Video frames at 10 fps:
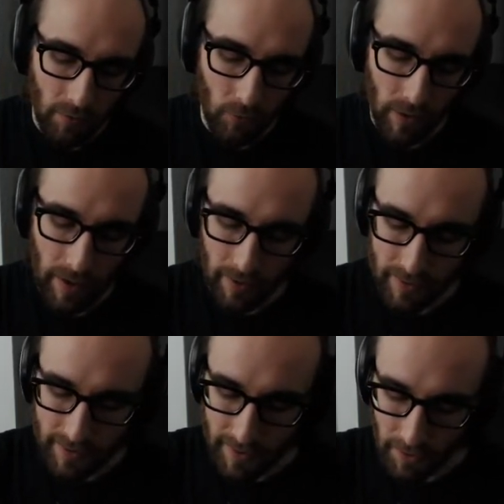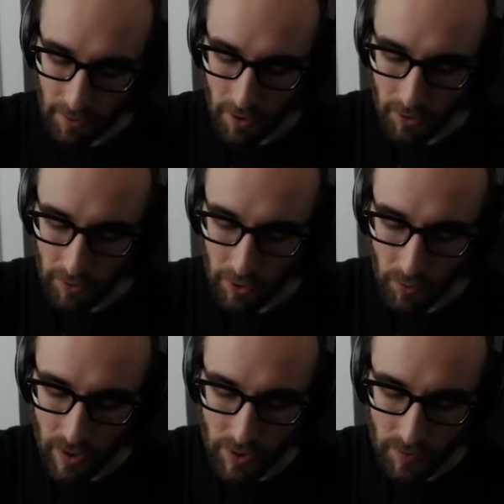for x in our other
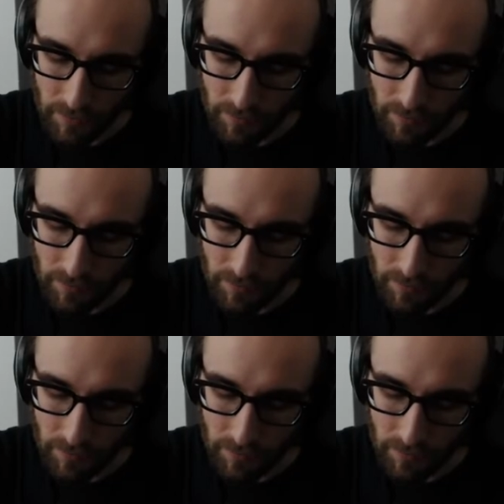equation.